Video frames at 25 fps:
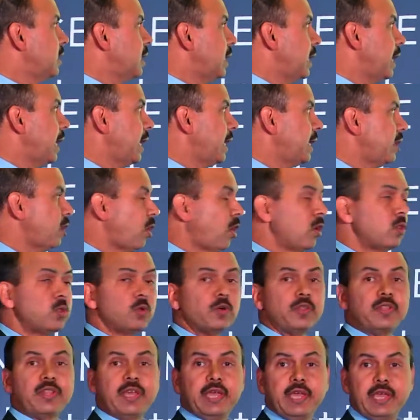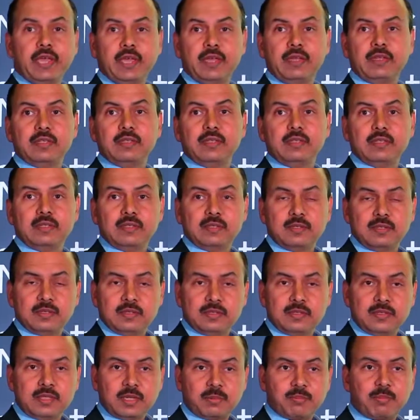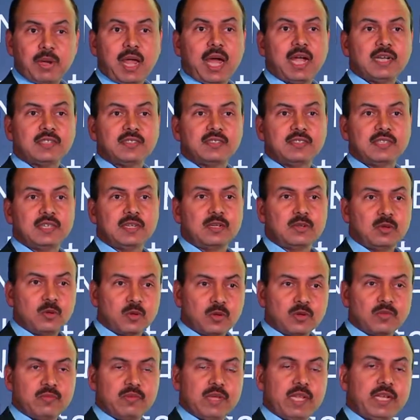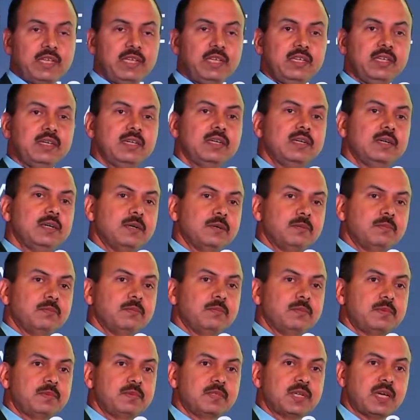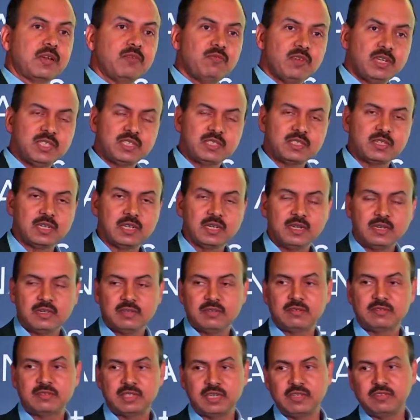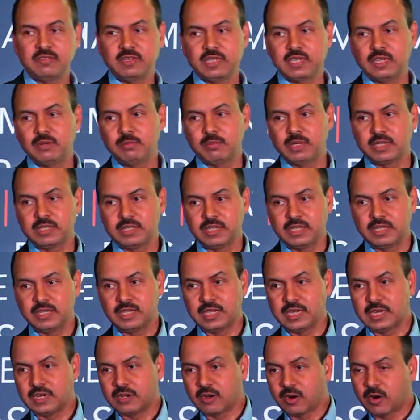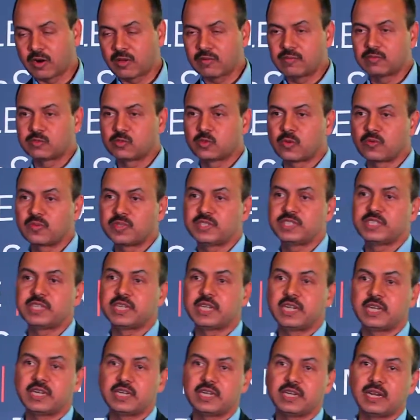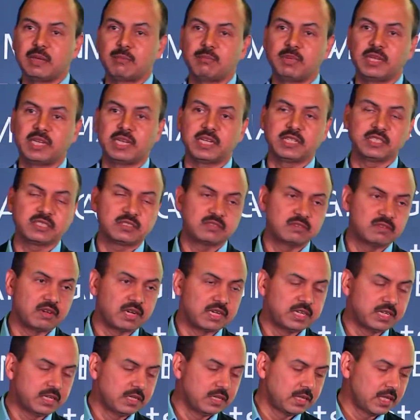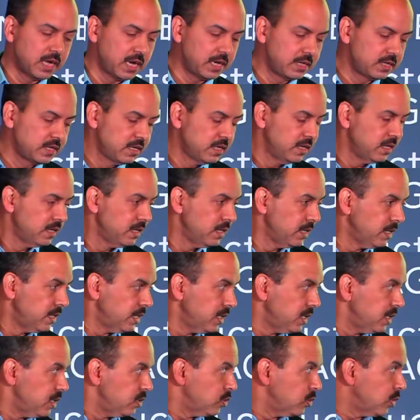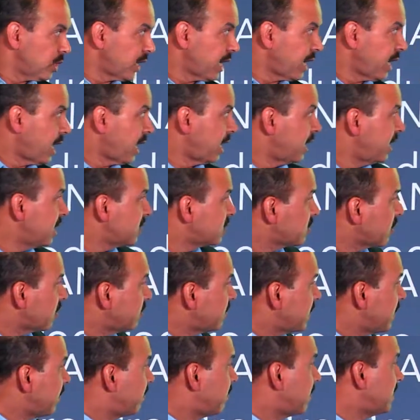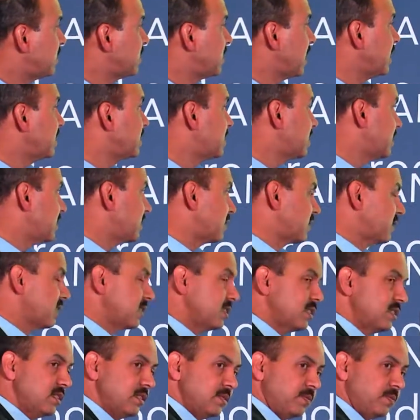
And although they, the plants, they look very uh, conventional, trivial, but then there are a lot of sophisticated applications running in that. So there are hundreds of different sensors.